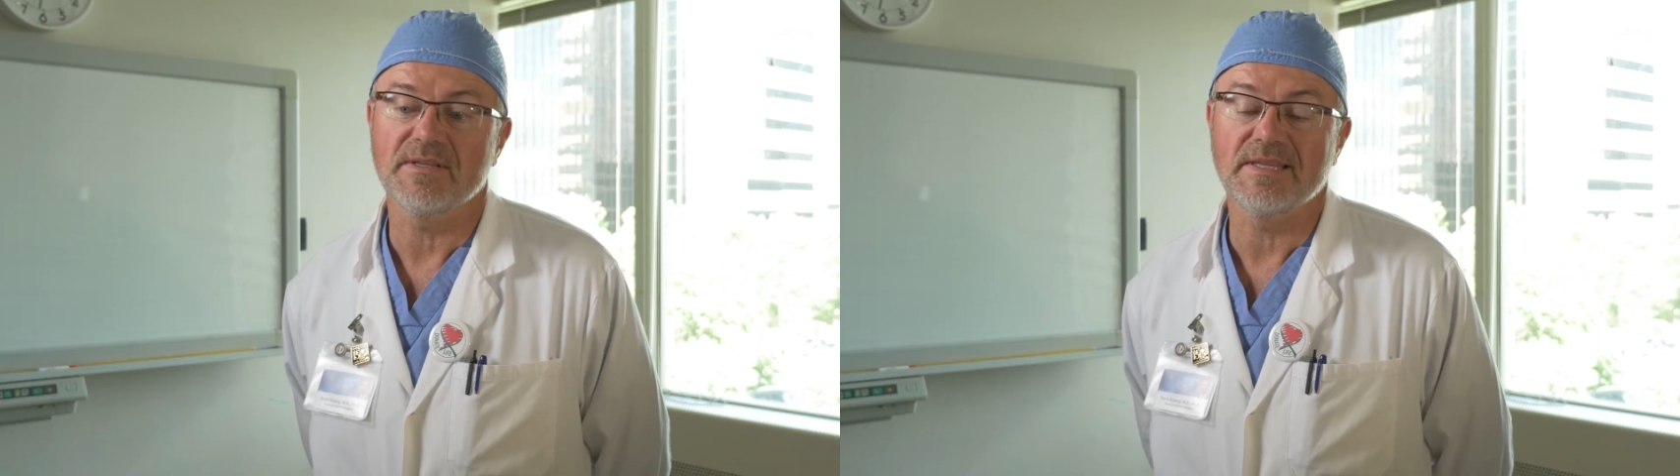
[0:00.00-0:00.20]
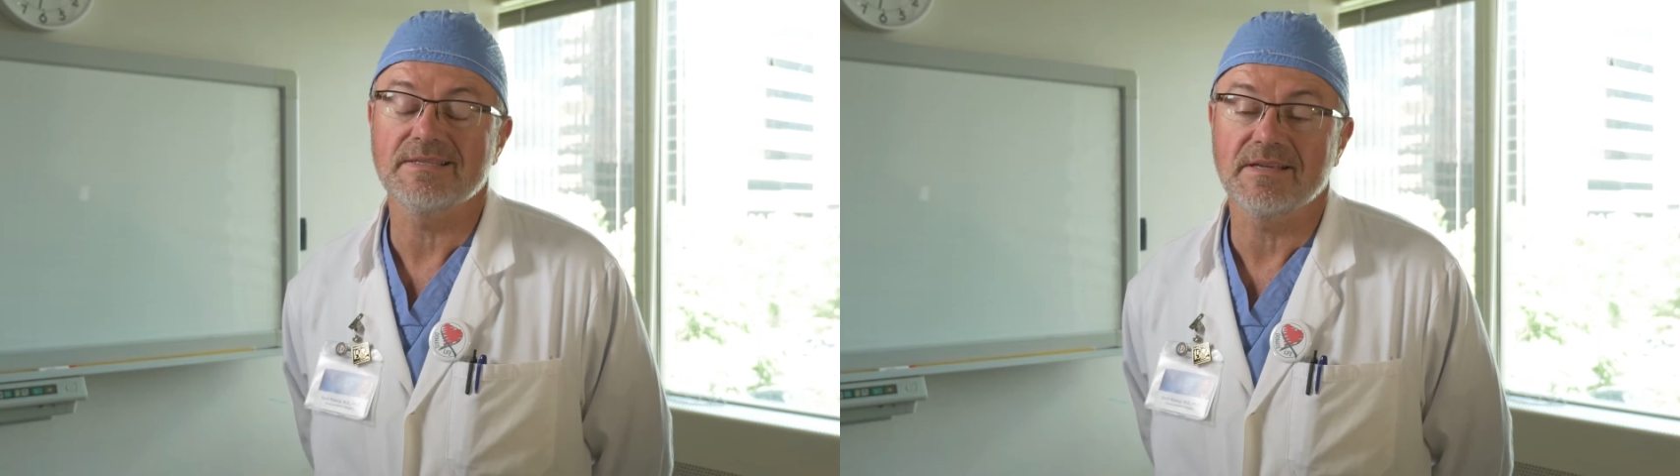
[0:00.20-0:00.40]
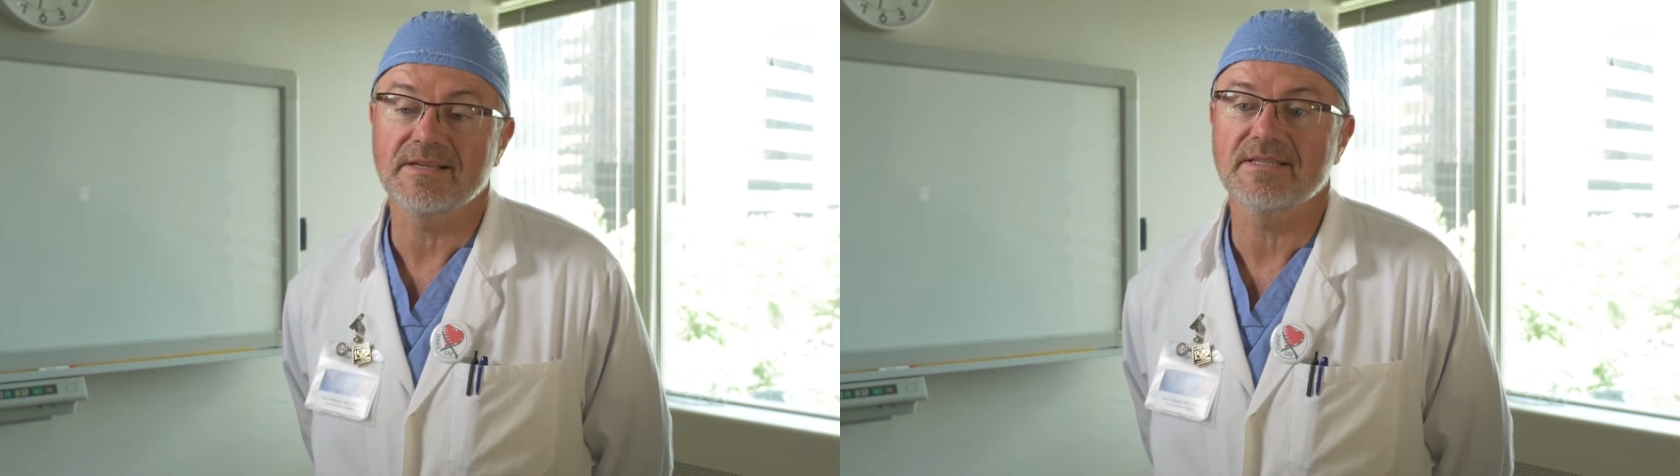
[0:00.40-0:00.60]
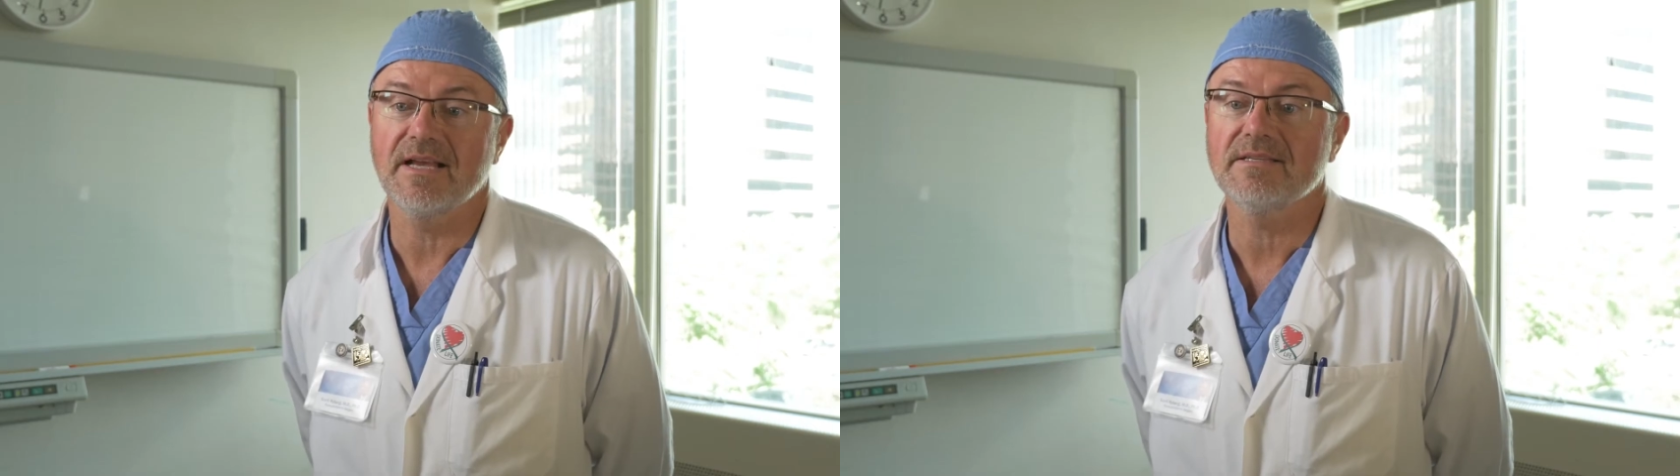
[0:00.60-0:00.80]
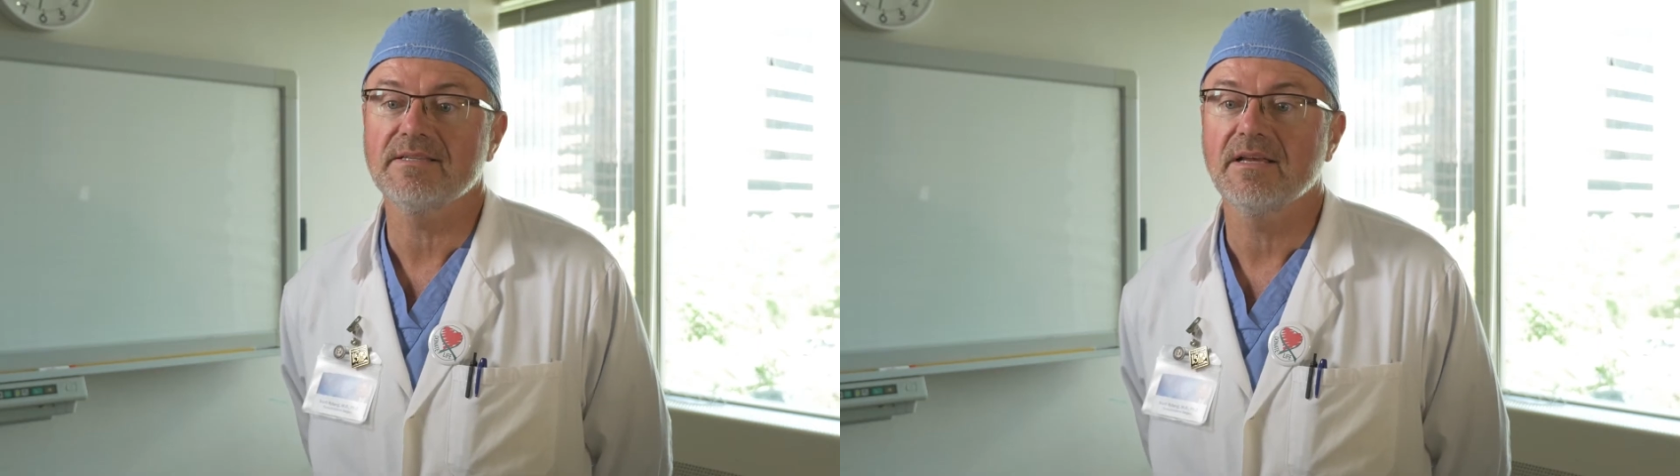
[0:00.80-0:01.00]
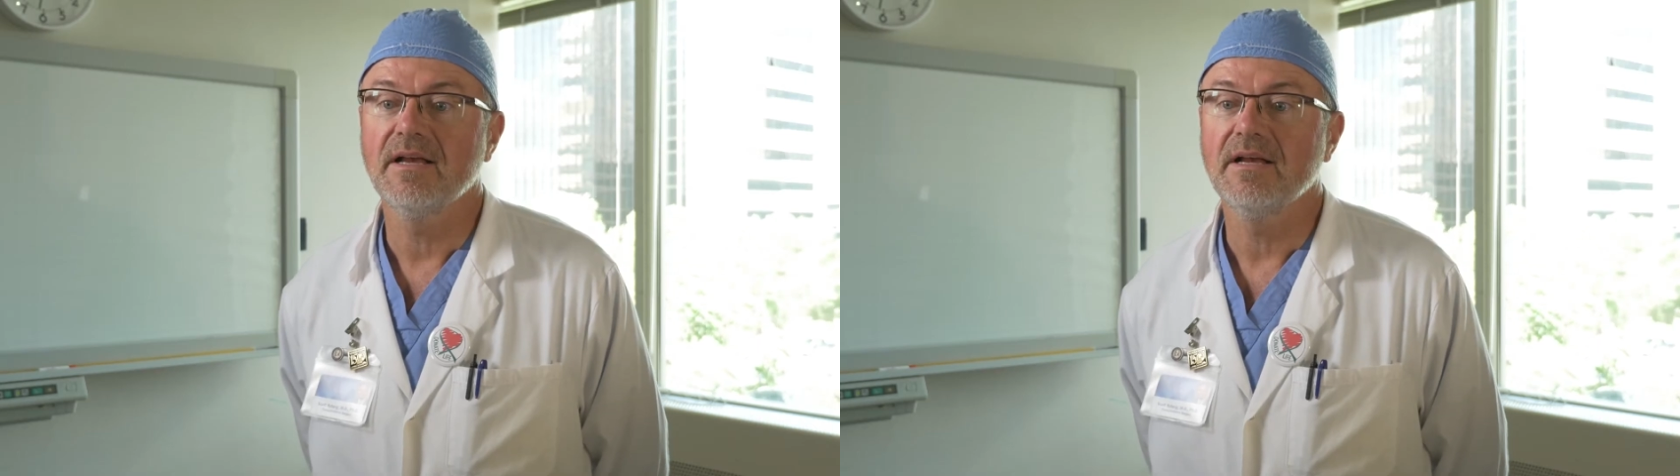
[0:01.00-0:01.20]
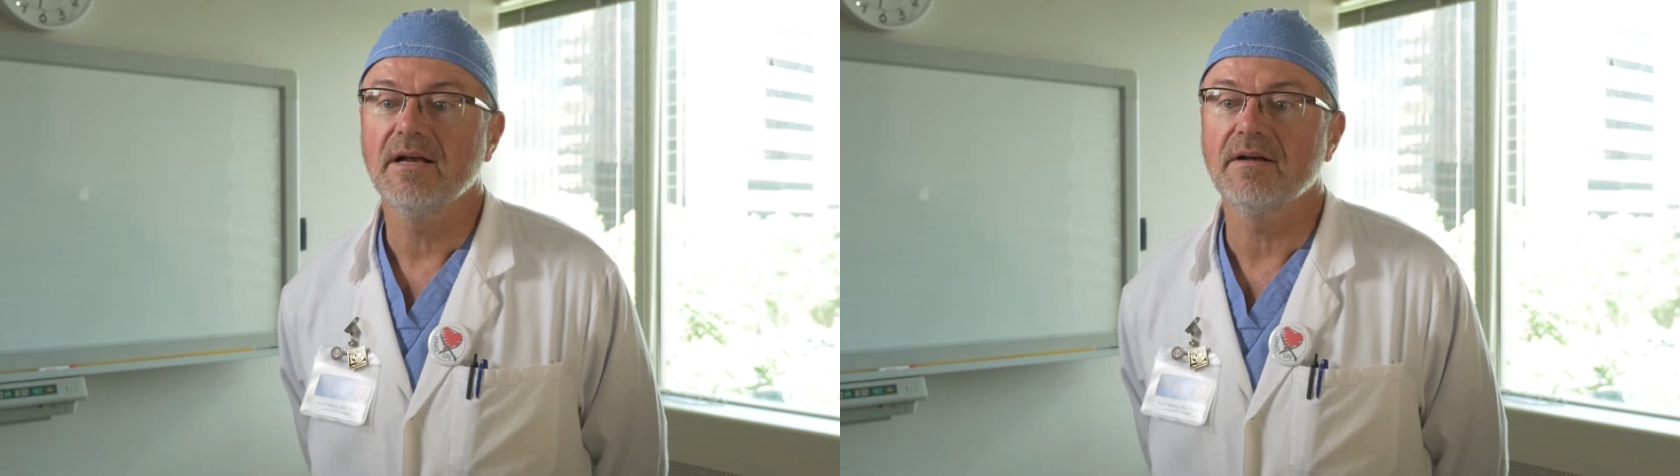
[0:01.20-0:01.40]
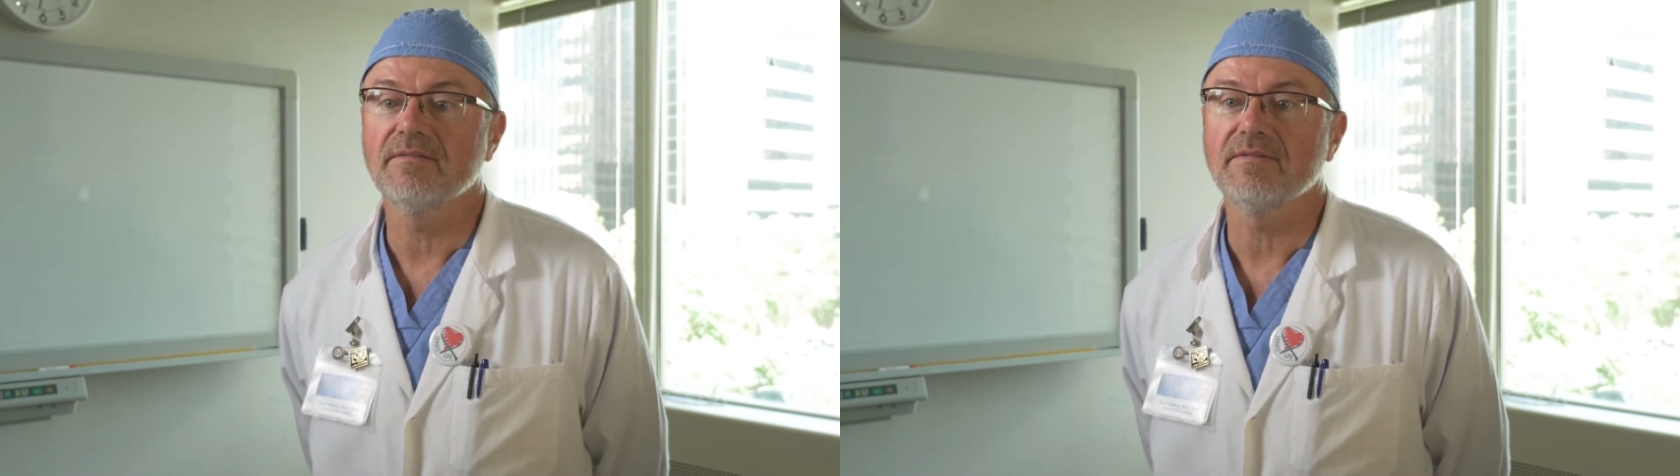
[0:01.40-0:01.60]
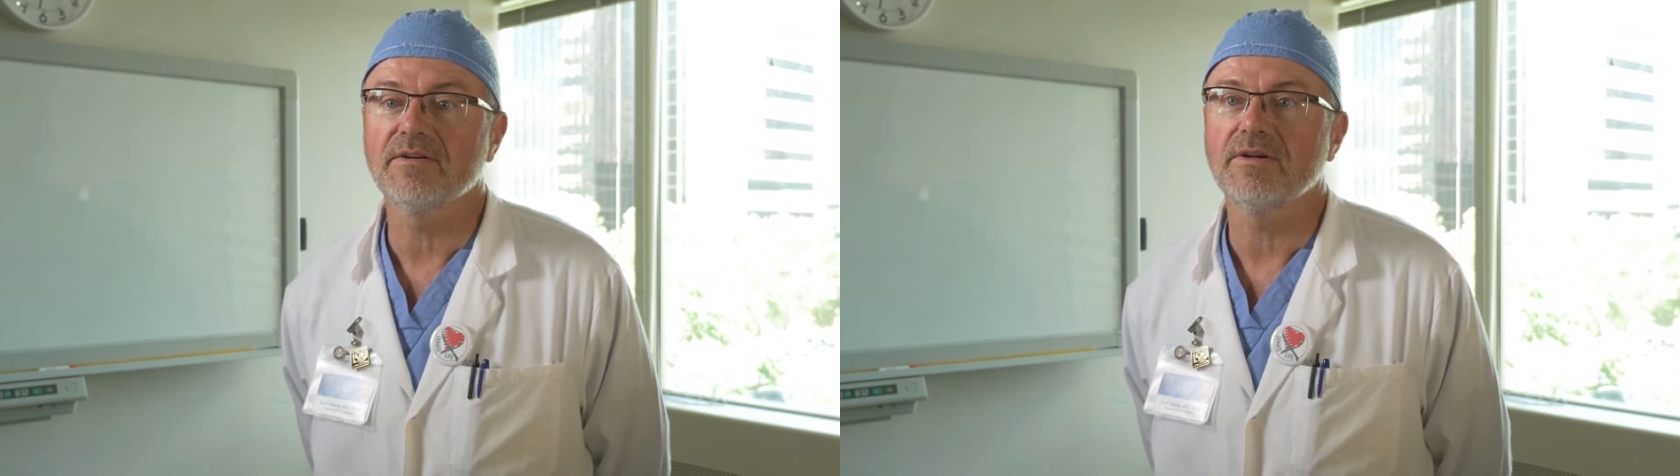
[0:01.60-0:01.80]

The success of liver